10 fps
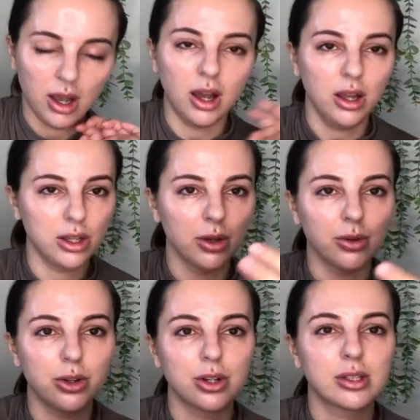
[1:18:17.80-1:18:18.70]
uh, you know,
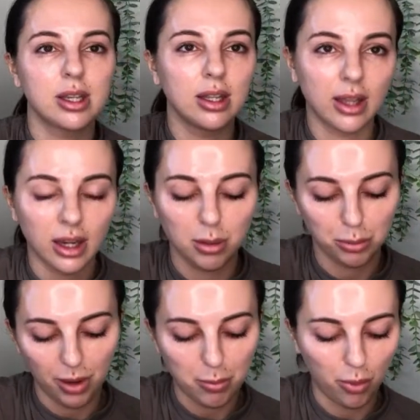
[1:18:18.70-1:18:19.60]
your skin getting
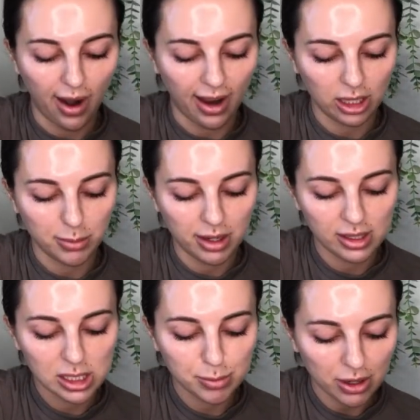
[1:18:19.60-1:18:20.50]
more
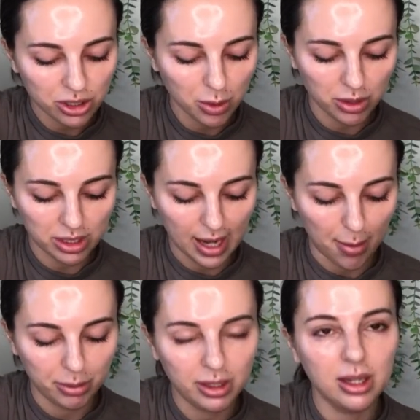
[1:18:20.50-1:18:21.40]
acclimated, especially with the
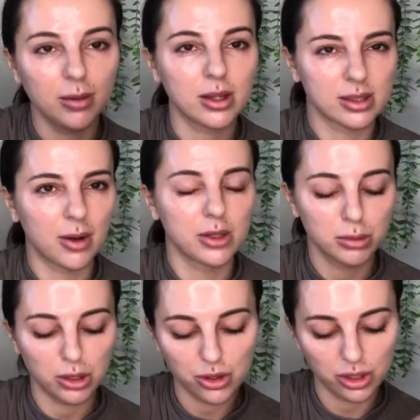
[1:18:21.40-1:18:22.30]
adapalene, because that one's
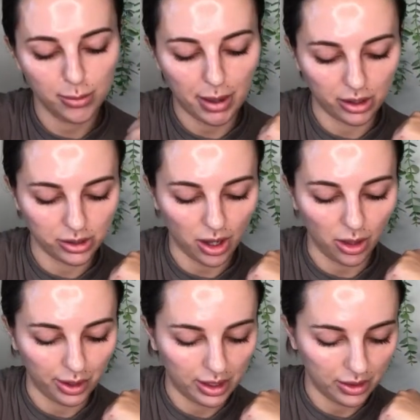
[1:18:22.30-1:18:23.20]
usually better
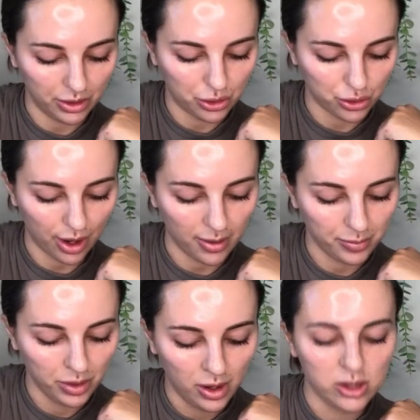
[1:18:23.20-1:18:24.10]
tolerated than TRET.
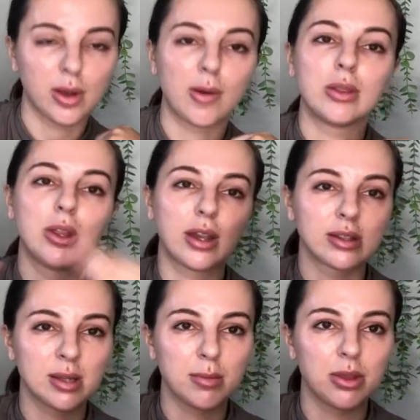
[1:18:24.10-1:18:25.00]
So I would look at
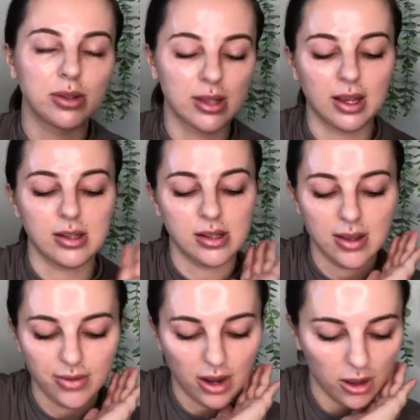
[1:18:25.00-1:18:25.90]
some of those things and see
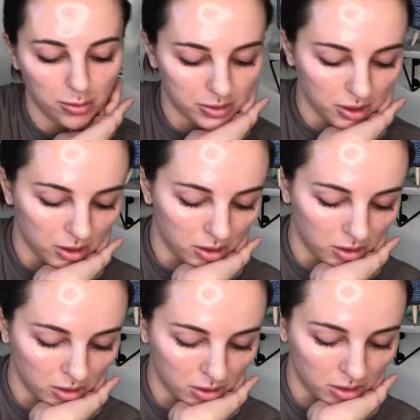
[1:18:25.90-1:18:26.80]
if it helps.
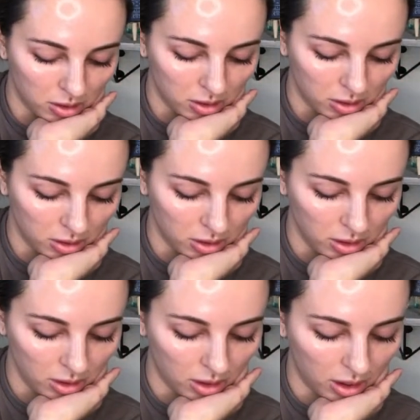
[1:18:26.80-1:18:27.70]

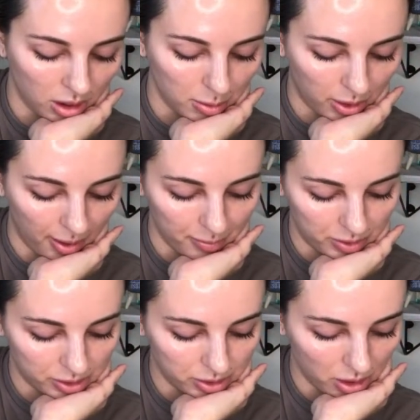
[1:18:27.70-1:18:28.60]
Um, okay,
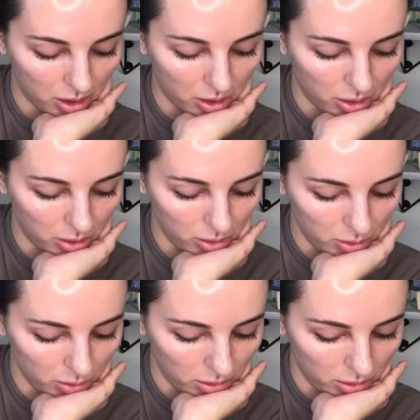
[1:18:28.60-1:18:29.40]
so